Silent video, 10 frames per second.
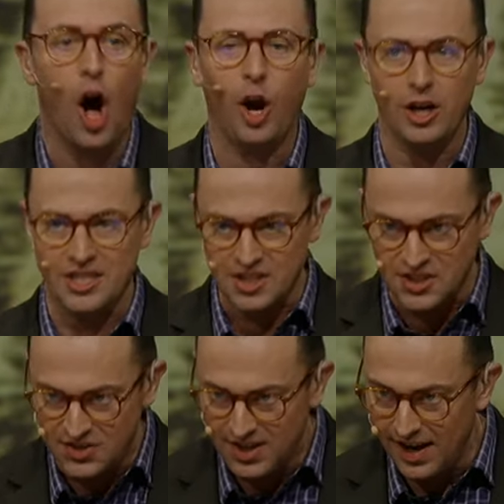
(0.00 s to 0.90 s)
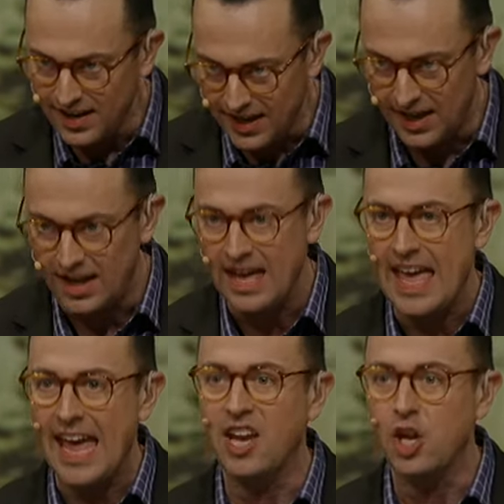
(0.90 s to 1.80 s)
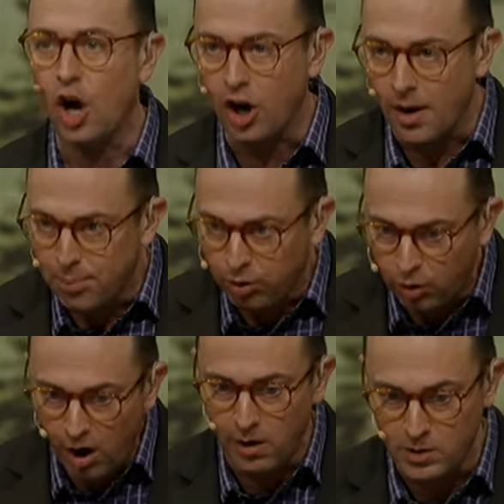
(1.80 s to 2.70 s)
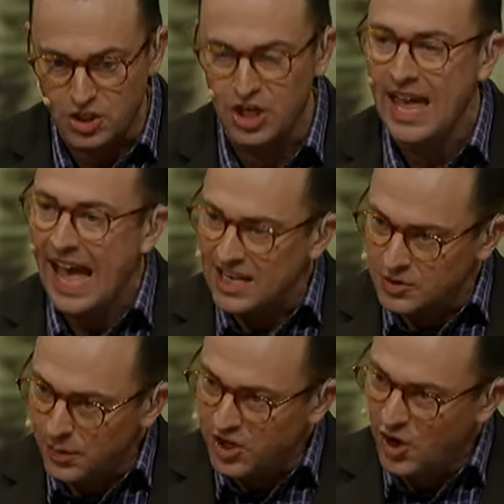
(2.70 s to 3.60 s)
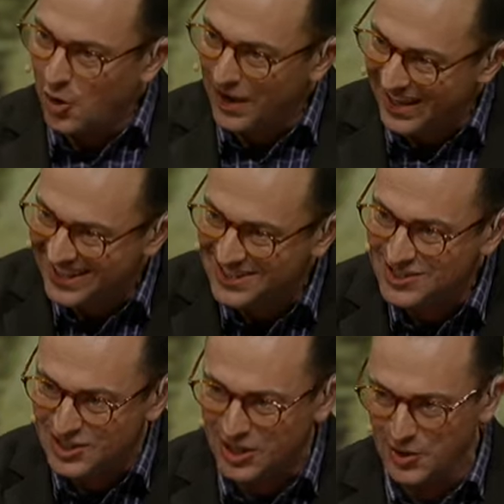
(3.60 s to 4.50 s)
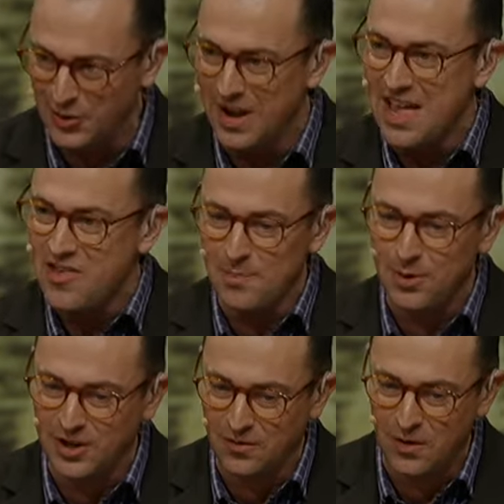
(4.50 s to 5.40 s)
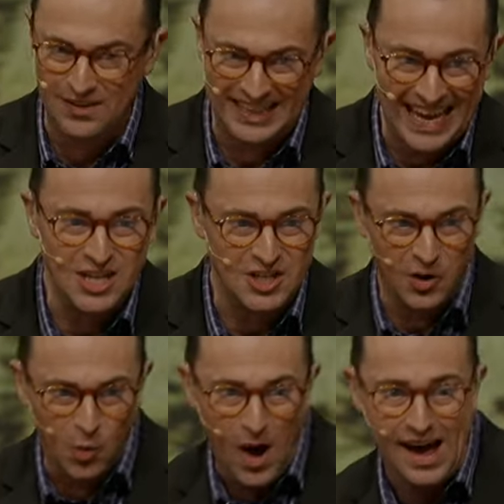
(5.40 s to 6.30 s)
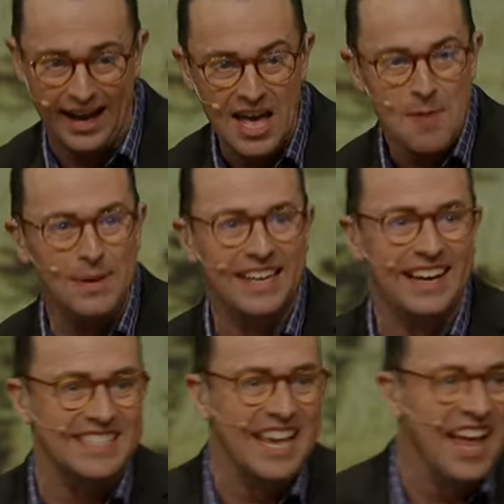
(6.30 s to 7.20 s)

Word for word: our study and our approach as we go into the book of Revelation. Why? Because